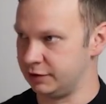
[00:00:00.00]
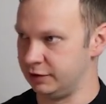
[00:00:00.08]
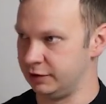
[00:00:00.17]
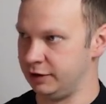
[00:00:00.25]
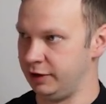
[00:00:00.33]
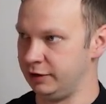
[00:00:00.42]

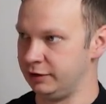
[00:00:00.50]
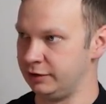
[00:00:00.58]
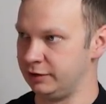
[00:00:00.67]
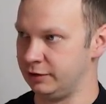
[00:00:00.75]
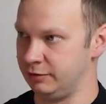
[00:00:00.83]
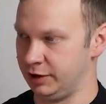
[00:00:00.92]
content,
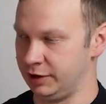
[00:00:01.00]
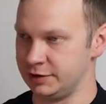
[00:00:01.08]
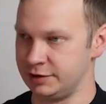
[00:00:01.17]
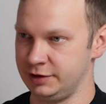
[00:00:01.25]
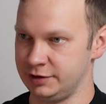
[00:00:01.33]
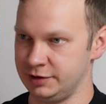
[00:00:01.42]
we can
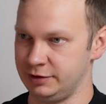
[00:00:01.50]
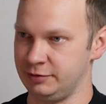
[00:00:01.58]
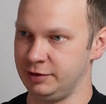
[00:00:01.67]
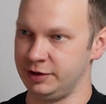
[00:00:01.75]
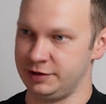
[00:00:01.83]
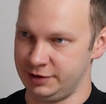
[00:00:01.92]
see that
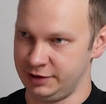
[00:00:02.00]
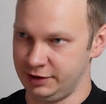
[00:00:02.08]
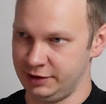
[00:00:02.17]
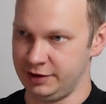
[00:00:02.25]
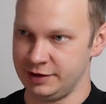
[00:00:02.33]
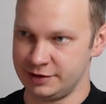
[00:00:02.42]
we
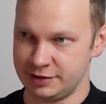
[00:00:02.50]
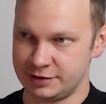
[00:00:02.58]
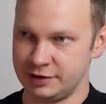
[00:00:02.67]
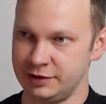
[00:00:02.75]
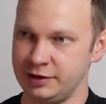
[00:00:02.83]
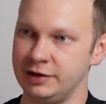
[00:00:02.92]
see this
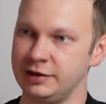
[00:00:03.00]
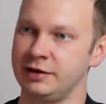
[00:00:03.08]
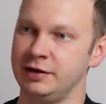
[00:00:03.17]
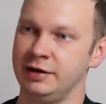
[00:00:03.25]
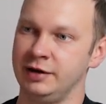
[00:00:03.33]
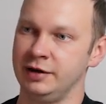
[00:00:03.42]
content.
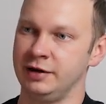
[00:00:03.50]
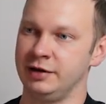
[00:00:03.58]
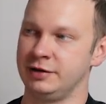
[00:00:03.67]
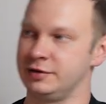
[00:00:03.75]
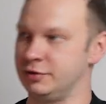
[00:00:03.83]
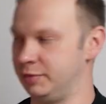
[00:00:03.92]

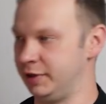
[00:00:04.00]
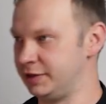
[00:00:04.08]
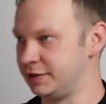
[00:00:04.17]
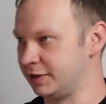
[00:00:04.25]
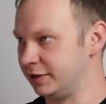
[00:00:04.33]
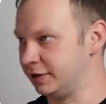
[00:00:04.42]
So
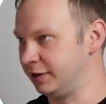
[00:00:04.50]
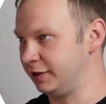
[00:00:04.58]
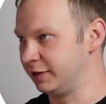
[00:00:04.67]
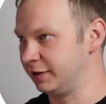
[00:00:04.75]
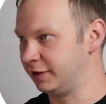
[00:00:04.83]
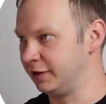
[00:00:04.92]

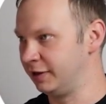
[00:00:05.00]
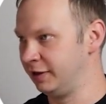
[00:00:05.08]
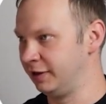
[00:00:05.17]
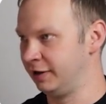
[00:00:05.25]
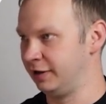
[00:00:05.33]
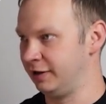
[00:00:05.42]
basically,
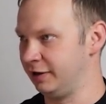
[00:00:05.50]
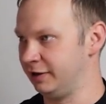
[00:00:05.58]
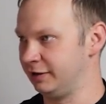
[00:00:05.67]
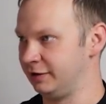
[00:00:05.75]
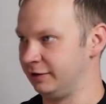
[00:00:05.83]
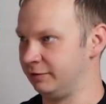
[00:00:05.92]

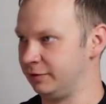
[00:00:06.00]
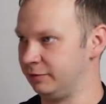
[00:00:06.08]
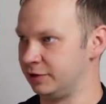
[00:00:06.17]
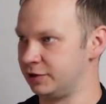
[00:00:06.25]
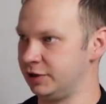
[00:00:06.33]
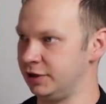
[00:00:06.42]
and if we
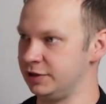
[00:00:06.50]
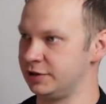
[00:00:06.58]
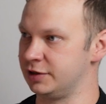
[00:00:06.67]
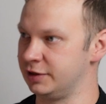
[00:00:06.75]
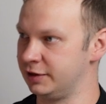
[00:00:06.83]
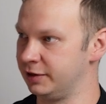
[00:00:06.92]
will
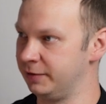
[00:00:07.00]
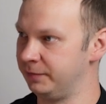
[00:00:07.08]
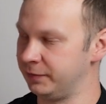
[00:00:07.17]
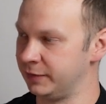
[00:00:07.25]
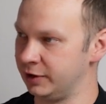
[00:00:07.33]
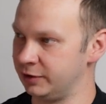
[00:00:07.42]
change
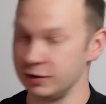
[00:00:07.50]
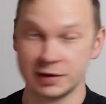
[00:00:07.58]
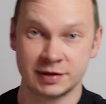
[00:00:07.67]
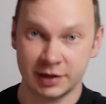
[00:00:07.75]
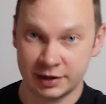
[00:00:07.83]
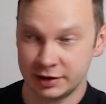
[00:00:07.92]
to a
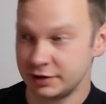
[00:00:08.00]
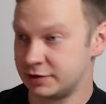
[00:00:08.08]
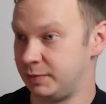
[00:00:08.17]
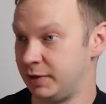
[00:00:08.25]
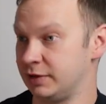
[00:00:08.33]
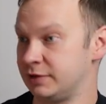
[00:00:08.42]
settings
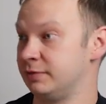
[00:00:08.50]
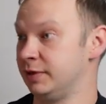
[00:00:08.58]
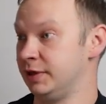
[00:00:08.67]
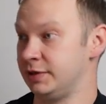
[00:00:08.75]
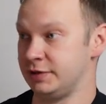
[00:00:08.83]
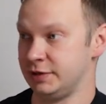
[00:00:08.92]
path,
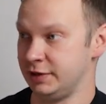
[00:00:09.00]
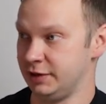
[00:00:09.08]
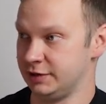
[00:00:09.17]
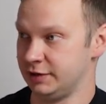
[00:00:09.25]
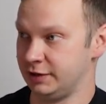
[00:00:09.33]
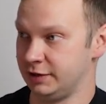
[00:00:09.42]
we
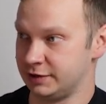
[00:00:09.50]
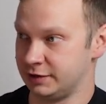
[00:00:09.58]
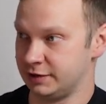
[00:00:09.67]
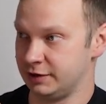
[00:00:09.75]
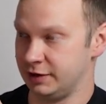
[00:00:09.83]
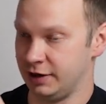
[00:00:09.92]
see that
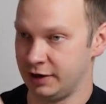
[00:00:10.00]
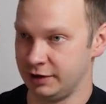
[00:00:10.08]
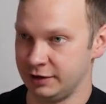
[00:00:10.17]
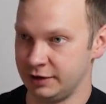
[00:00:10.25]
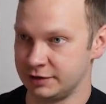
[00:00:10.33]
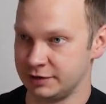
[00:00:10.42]
it
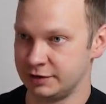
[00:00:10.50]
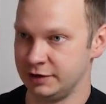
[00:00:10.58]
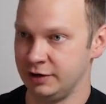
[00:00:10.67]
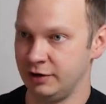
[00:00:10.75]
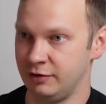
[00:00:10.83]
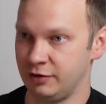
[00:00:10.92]
renders
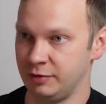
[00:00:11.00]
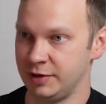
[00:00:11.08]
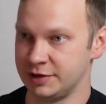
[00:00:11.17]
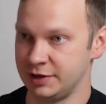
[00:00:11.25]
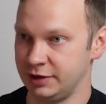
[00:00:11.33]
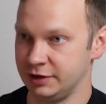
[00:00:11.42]
from a
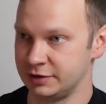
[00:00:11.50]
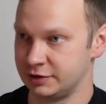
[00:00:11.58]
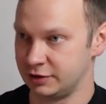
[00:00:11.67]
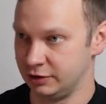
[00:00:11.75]
settings